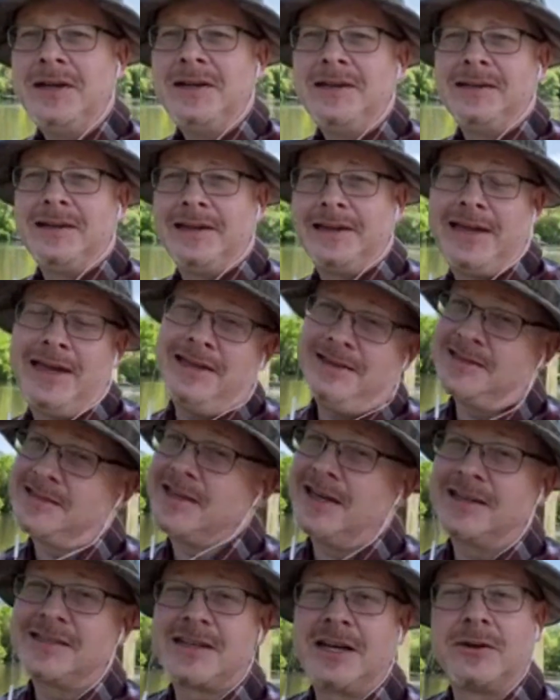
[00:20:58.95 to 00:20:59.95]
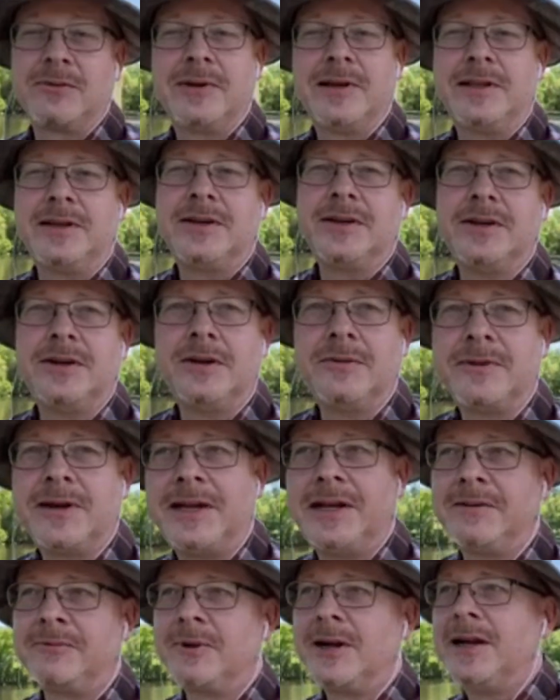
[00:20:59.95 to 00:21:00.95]
like, hey, this guy's got a really good
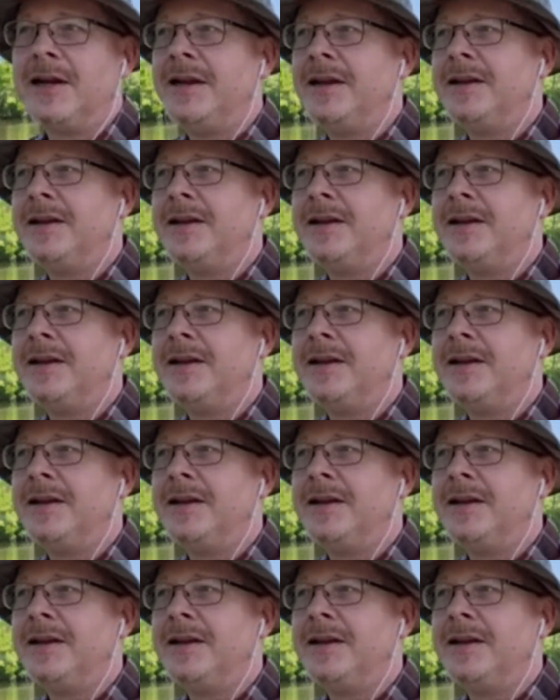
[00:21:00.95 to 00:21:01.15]
overhand right.